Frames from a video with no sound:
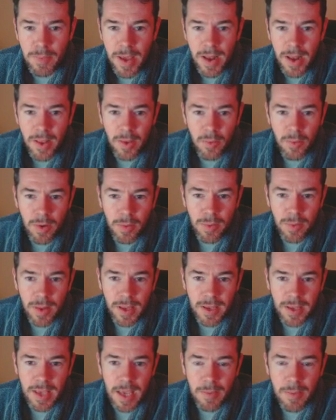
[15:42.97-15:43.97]
bed and you want to
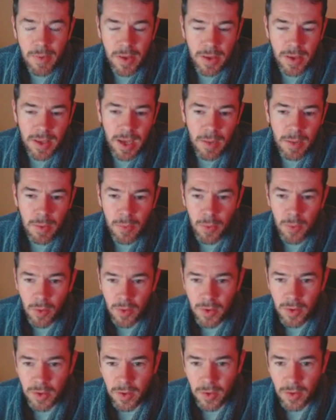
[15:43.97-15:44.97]
play a game but you can't be
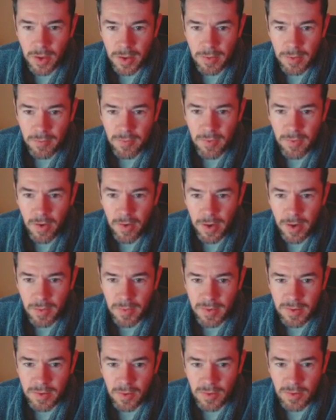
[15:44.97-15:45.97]
bothered going and firing up
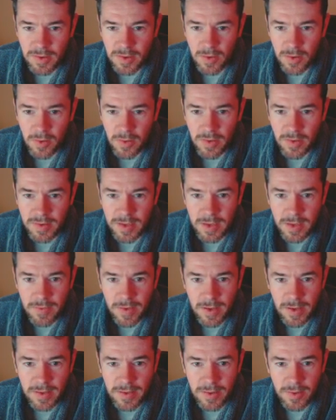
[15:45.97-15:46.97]
the console on the
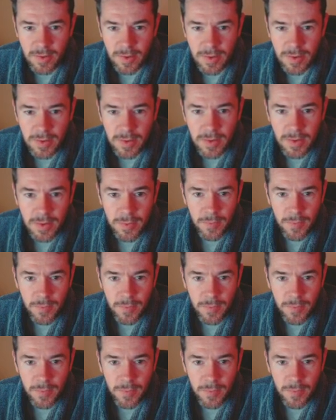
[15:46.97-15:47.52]
TV and so on.